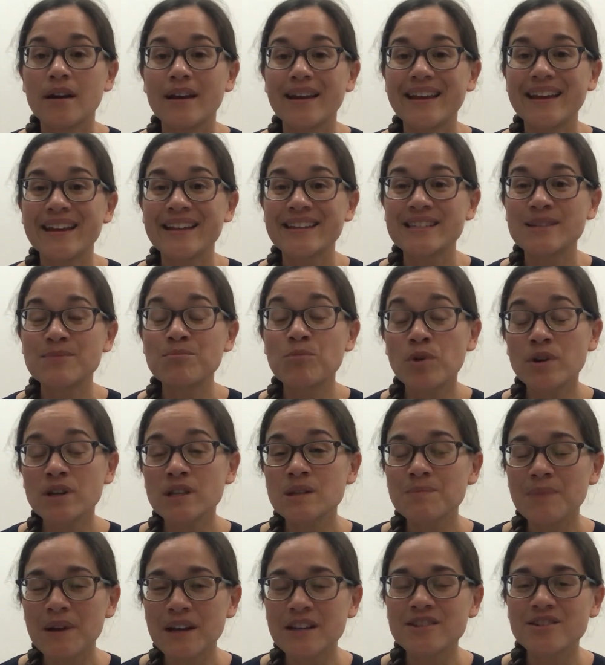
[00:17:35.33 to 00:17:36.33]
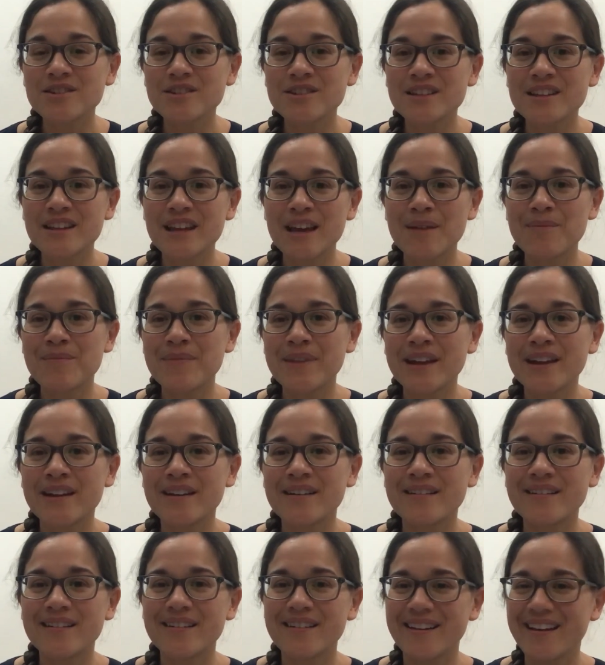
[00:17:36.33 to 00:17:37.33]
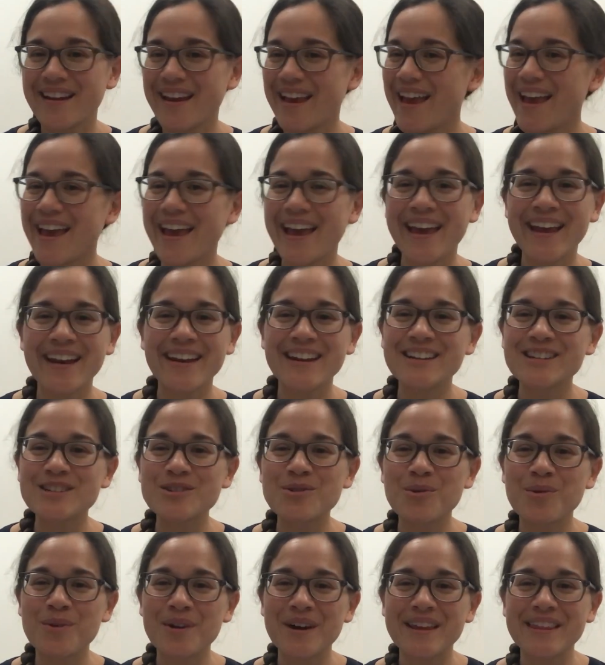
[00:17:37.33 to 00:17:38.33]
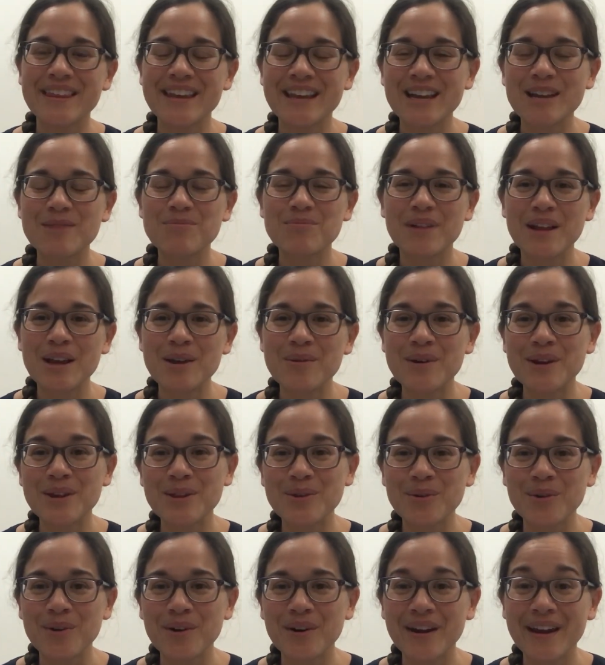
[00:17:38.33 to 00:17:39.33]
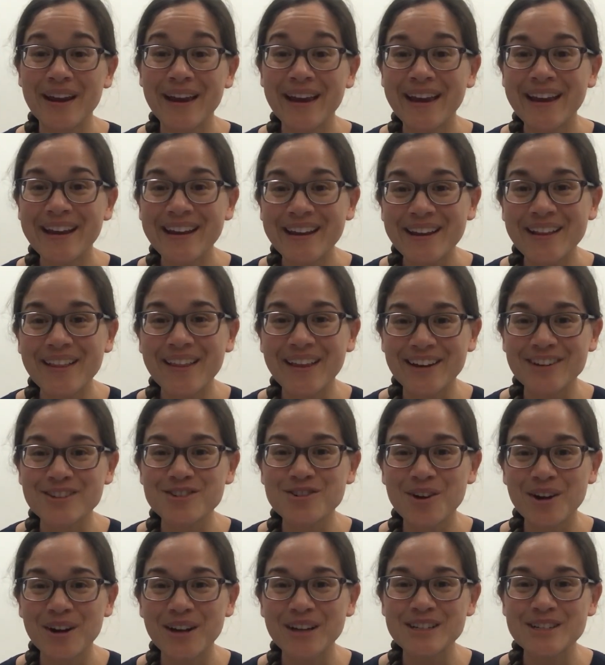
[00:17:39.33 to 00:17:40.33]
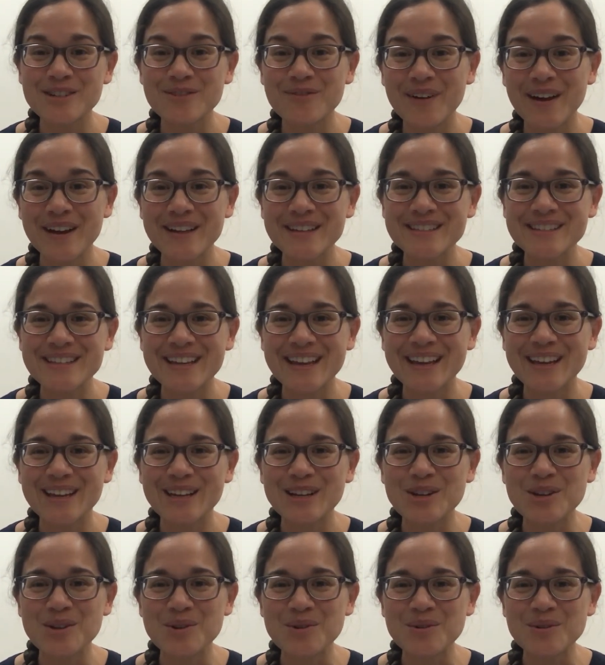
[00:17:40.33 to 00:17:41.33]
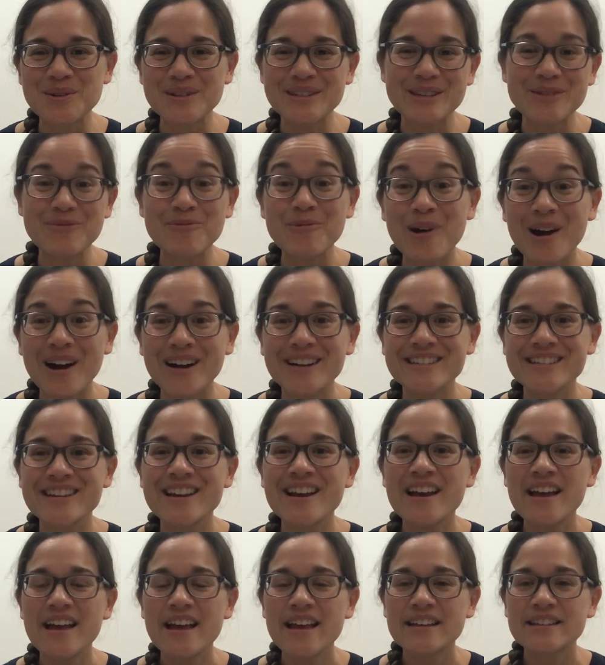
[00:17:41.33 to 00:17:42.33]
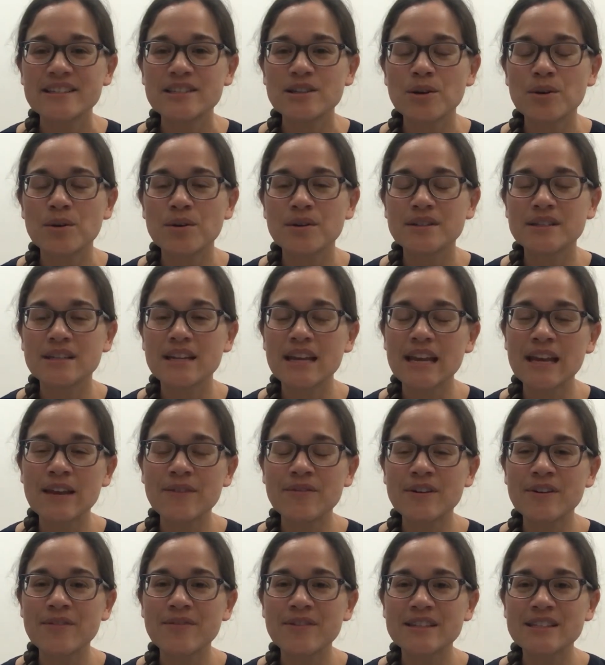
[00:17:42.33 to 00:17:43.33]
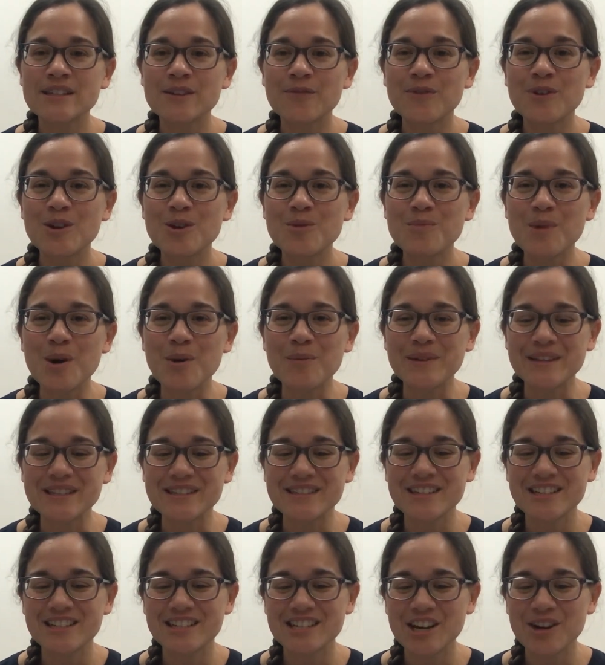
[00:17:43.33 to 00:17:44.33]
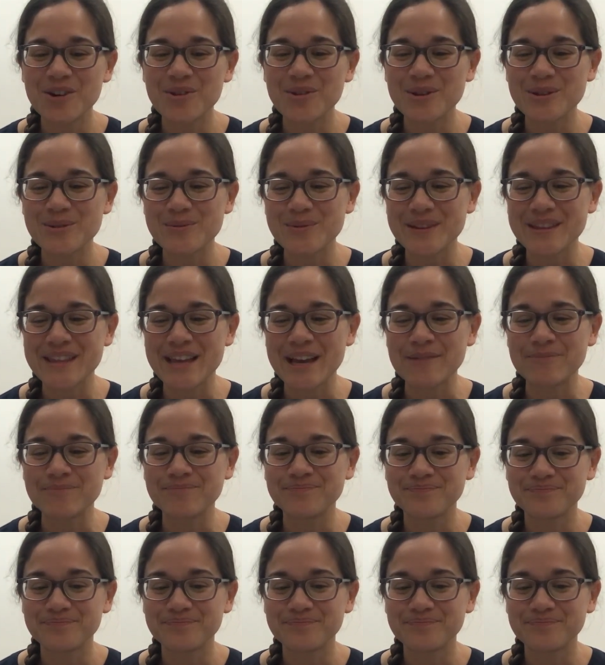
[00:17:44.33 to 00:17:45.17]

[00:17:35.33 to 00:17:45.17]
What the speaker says: it's more special to them than any toy they could play with or any electronic device they can use and watch. So even if it's a few moments, to share those with them.